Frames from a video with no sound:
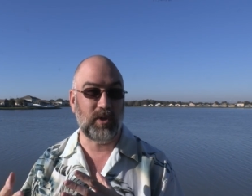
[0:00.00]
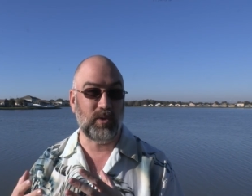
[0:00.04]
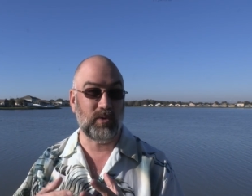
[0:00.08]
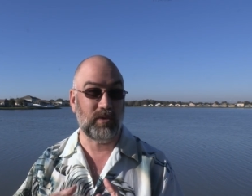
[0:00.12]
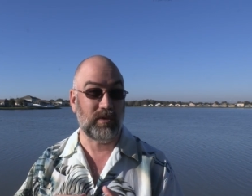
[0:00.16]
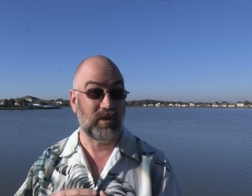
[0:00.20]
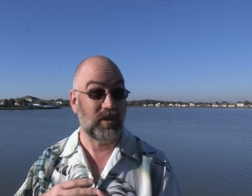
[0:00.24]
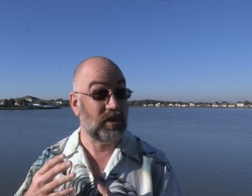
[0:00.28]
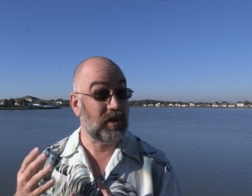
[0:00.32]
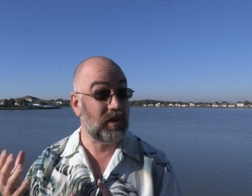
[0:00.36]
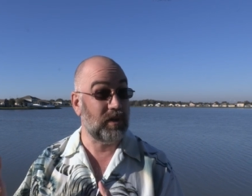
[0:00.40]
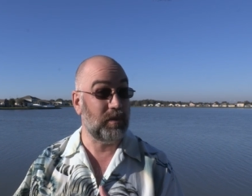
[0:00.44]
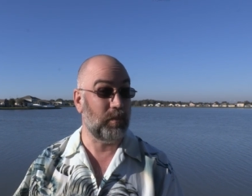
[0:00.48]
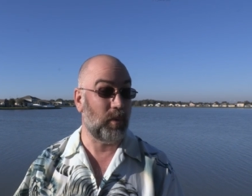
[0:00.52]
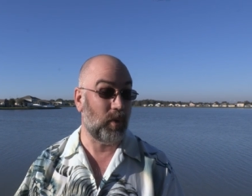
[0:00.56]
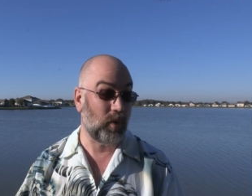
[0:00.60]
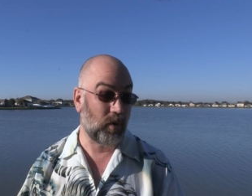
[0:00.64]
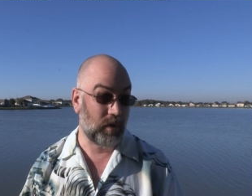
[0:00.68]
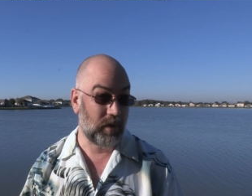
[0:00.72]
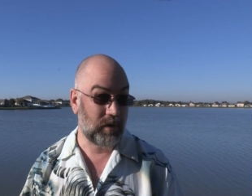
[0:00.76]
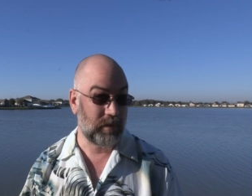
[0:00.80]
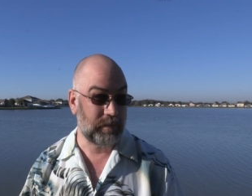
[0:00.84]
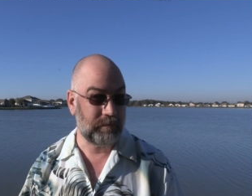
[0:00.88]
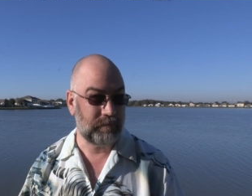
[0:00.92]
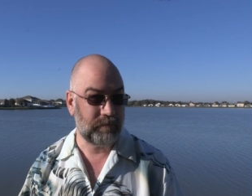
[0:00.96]
you learn
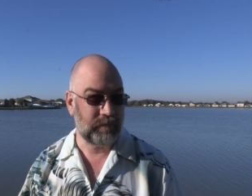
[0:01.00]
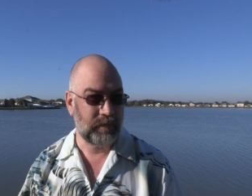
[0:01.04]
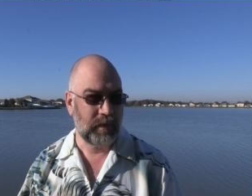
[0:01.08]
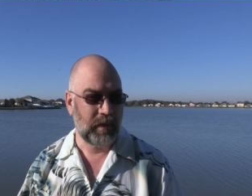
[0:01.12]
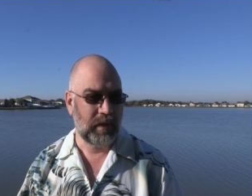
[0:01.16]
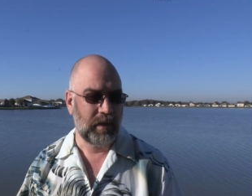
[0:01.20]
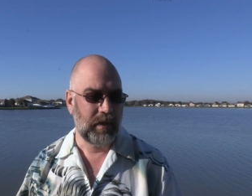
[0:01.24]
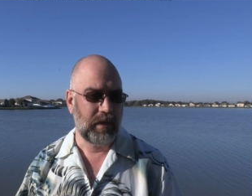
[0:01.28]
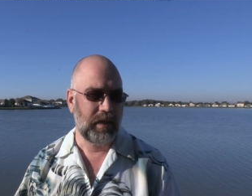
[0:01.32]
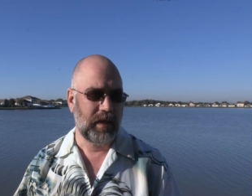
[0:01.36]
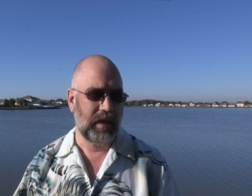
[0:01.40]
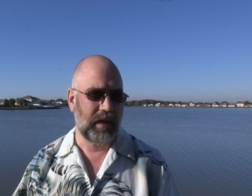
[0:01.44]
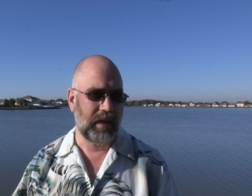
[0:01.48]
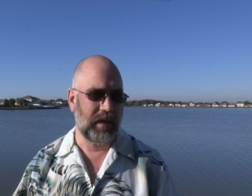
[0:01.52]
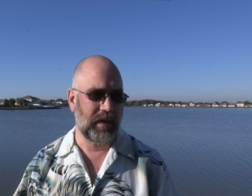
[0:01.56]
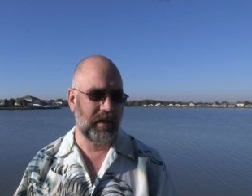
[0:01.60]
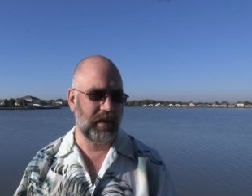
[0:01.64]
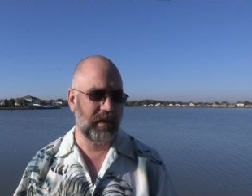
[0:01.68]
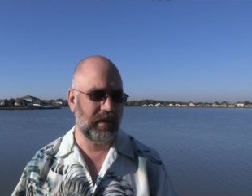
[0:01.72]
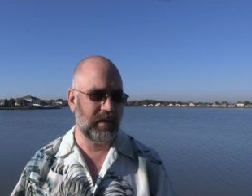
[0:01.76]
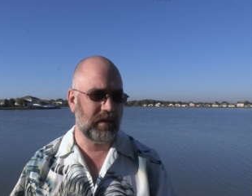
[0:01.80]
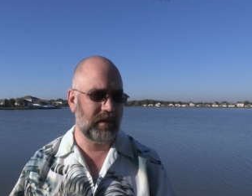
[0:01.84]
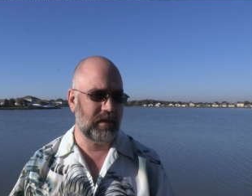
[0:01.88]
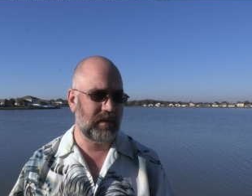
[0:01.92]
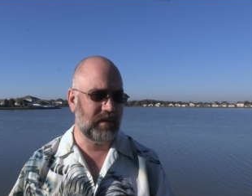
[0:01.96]
more,
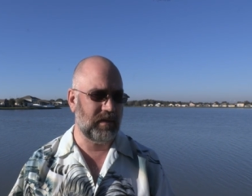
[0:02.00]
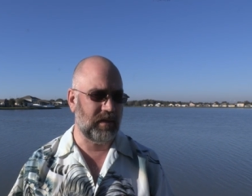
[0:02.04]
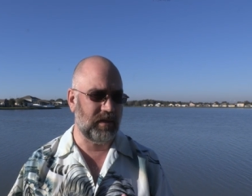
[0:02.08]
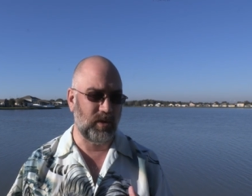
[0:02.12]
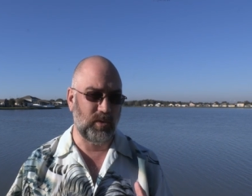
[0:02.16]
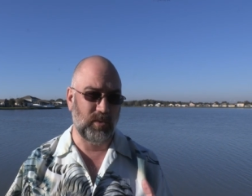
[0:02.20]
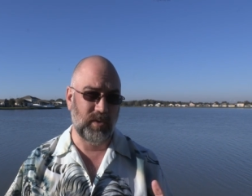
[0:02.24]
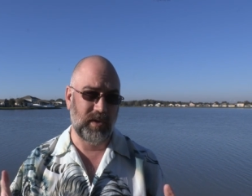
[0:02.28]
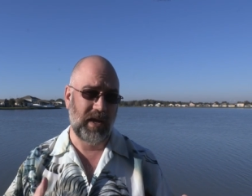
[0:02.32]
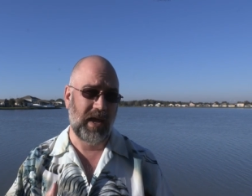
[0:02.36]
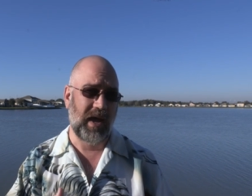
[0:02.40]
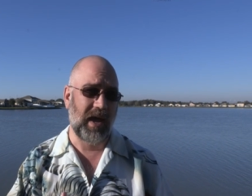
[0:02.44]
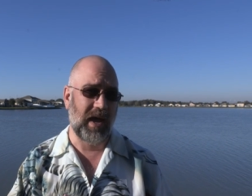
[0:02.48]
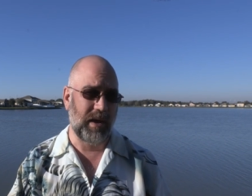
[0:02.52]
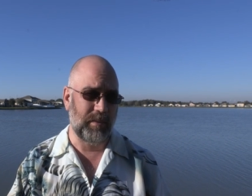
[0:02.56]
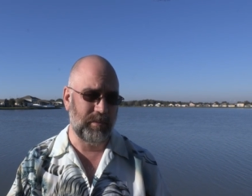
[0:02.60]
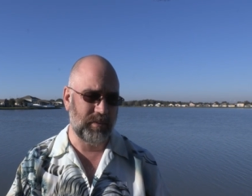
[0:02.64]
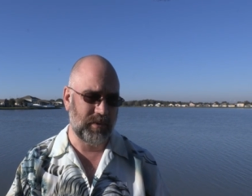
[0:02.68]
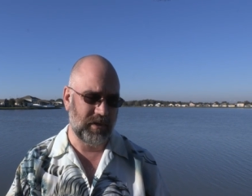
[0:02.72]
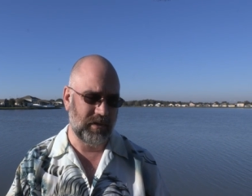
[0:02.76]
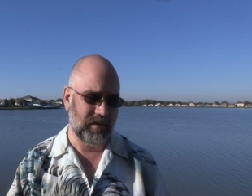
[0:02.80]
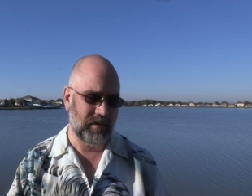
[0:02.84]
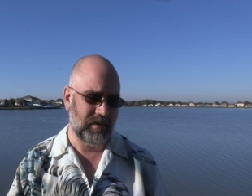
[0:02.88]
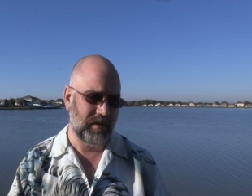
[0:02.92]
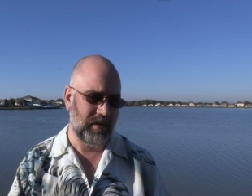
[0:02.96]
and then you
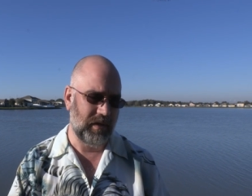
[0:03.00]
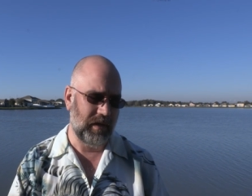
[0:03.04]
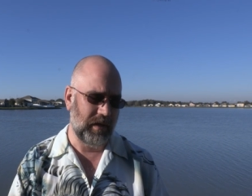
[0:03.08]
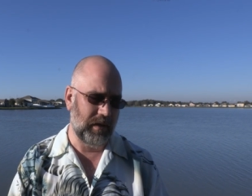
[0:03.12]
adapt.